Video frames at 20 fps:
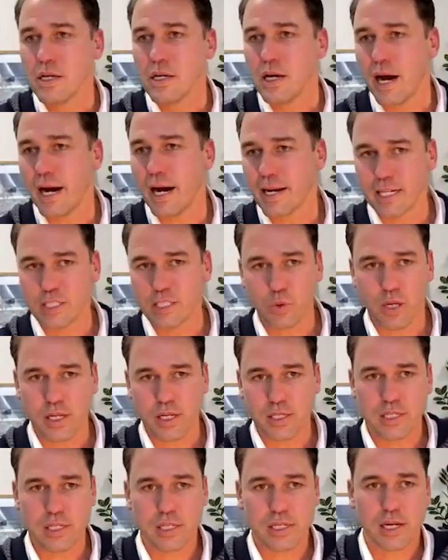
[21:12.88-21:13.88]
guys, we'll get
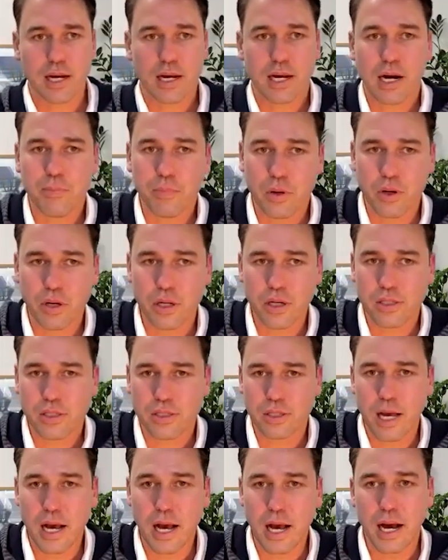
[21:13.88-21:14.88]
into a couple
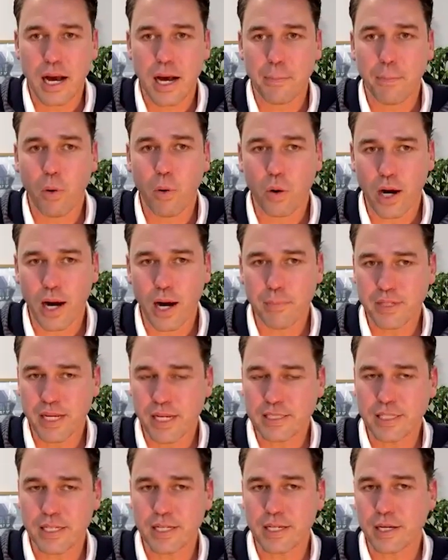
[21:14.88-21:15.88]
more
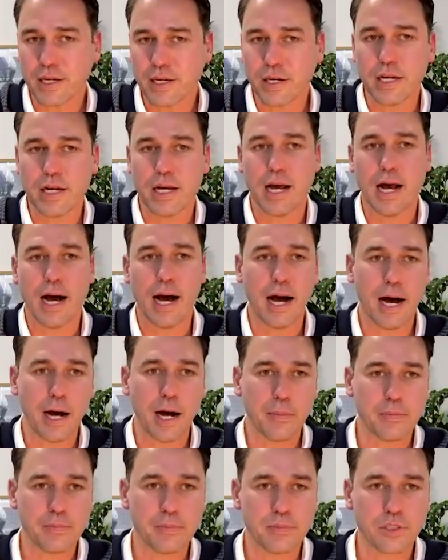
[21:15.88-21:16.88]
updates here.
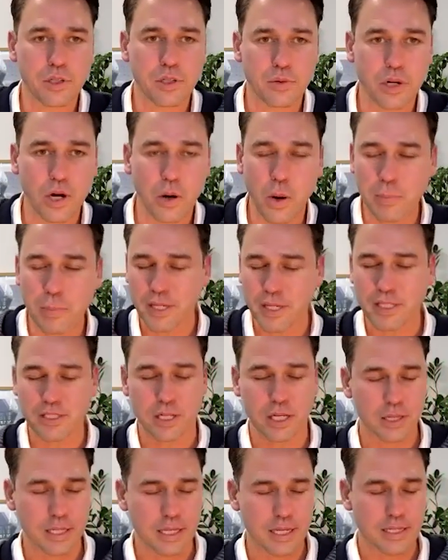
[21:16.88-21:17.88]
So no updates
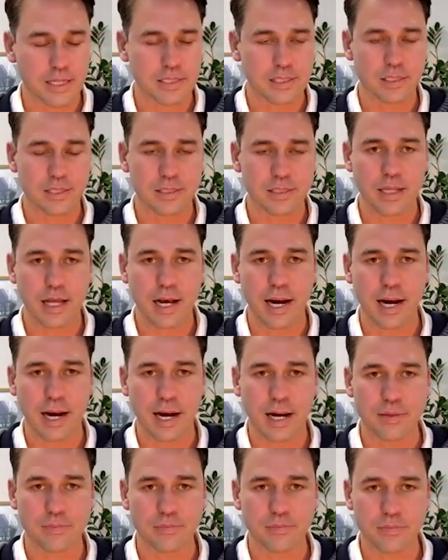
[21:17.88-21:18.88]
on leads.
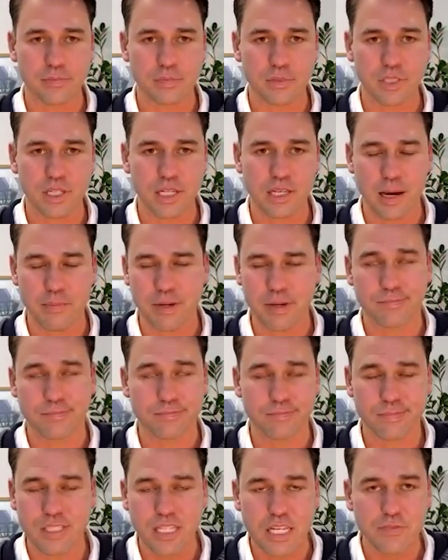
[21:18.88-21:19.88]

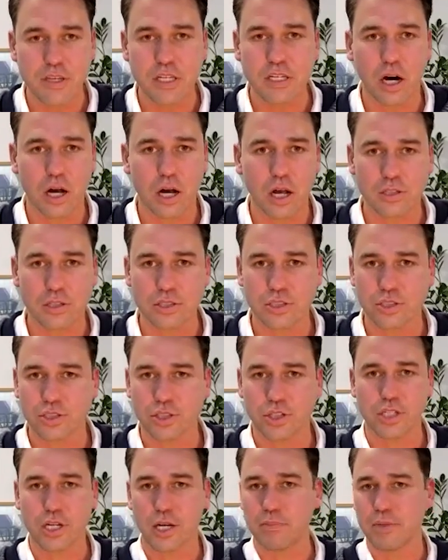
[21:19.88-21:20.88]
TV calls
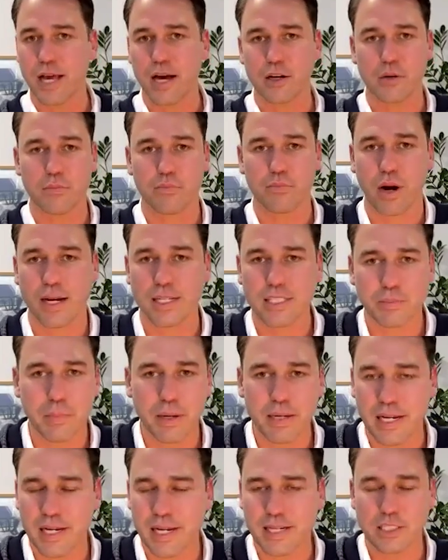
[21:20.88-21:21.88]
should come down in price
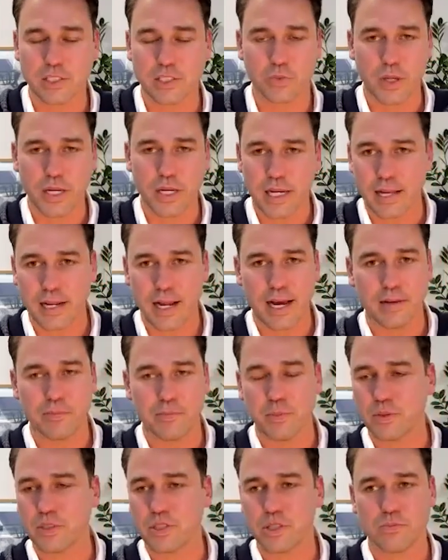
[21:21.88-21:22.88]
Monday next week.
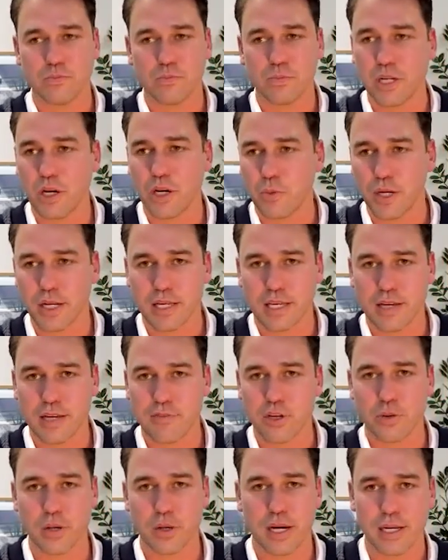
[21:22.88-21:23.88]
We don't want to give
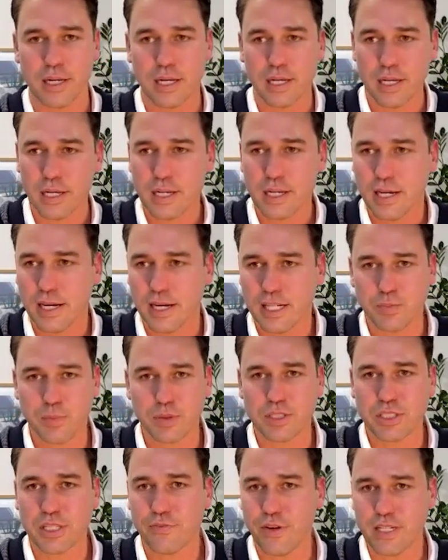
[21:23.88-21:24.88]
you a
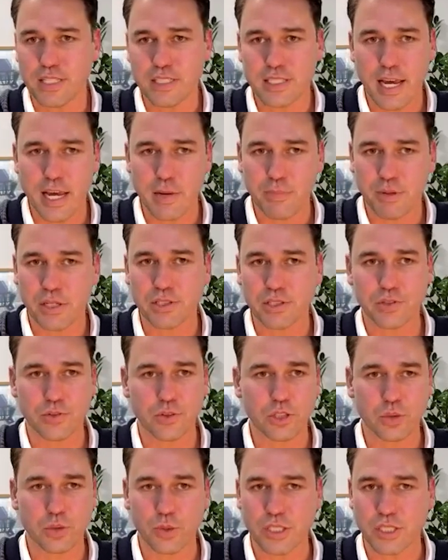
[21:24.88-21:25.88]
specific date, but as soon
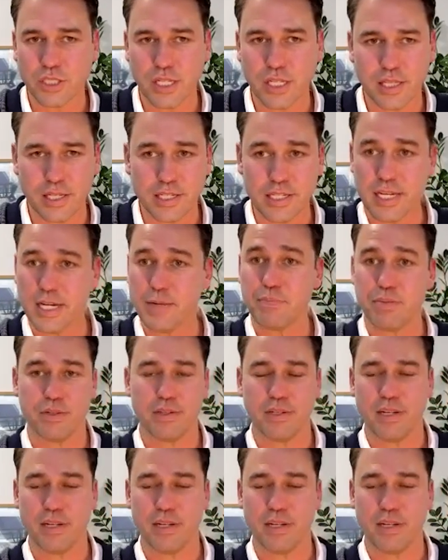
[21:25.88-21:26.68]
as we see the dip,